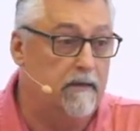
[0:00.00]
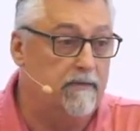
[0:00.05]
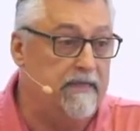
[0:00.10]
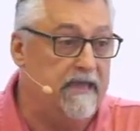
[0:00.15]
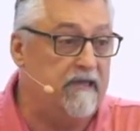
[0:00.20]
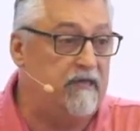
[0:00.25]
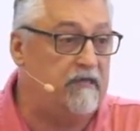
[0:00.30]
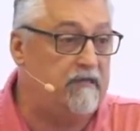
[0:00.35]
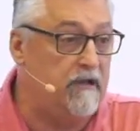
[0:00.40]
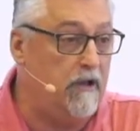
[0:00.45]

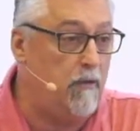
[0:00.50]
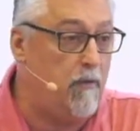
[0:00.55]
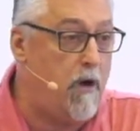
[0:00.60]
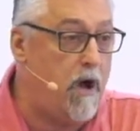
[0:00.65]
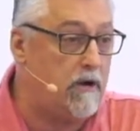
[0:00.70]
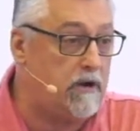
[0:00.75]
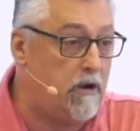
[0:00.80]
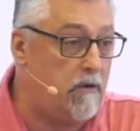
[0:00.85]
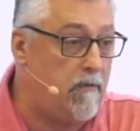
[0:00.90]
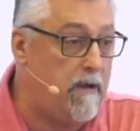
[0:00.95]
They still
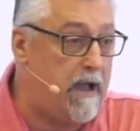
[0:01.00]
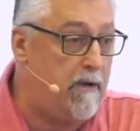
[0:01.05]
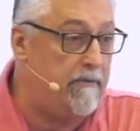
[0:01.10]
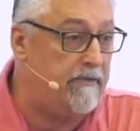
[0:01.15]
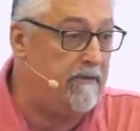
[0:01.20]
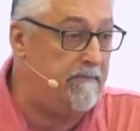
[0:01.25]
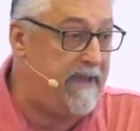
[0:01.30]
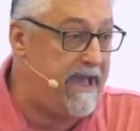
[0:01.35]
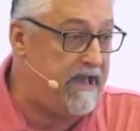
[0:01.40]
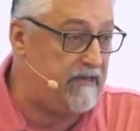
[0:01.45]
walk around
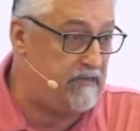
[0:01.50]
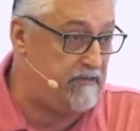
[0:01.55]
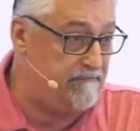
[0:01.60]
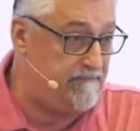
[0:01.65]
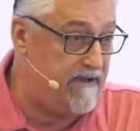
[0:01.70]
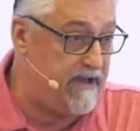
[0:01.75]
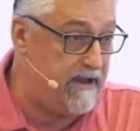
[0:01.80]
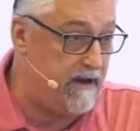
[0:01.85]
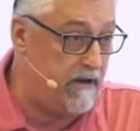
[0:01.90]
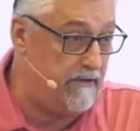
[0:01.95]
with a
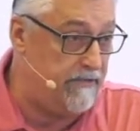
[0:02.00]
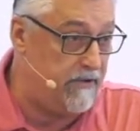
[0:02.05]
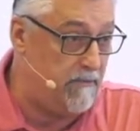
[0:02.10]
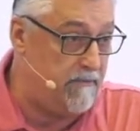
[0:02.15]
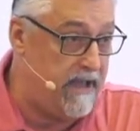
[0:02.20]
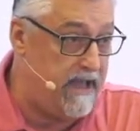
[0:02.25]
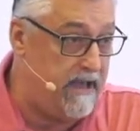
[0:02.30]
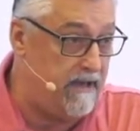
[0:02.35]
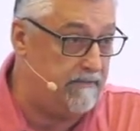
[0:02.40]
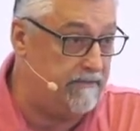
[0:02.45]
pacifier in their
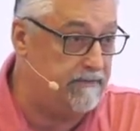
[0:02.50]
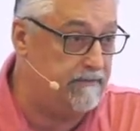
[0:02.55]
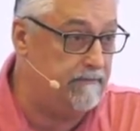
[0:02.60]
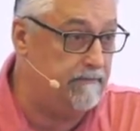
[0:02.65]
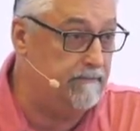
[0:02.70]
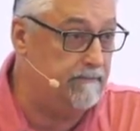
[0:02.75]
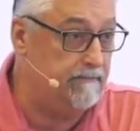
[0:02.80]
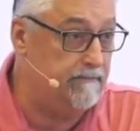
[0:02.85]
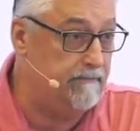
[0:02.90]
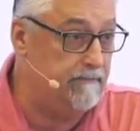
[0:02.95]
mouth.
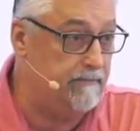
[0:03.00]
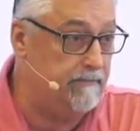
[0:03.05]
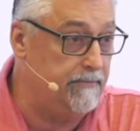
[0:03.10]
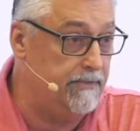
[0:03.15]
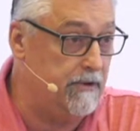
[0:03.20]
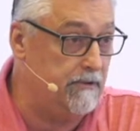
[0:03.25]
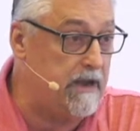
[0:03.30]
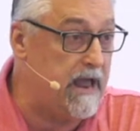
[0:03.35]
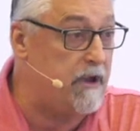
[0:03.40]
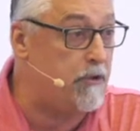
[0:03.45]

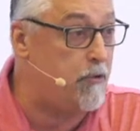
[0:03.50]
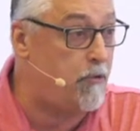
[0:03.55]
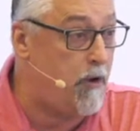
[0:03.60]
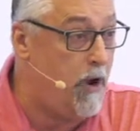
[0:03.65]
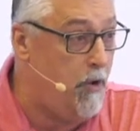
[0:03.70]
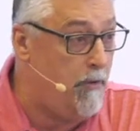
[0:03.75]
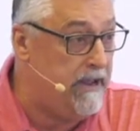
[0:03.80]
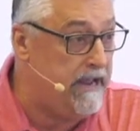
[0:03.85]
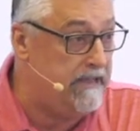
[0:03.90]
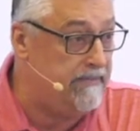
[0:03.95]
They're not
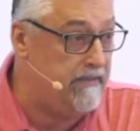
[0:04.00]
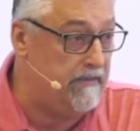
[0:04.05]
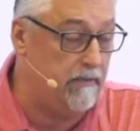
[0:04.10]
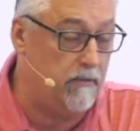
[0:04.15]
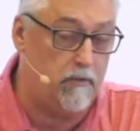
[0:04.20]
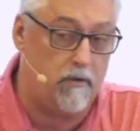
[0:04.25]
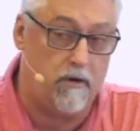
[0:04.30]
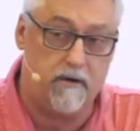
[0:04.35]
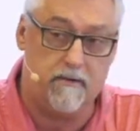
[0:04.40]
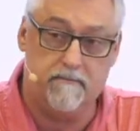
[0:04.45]
growing in the
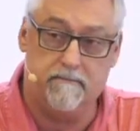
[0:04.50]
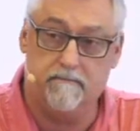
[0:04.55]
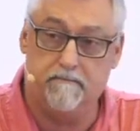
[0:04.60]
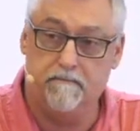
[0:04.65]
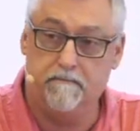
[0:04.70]
Lord.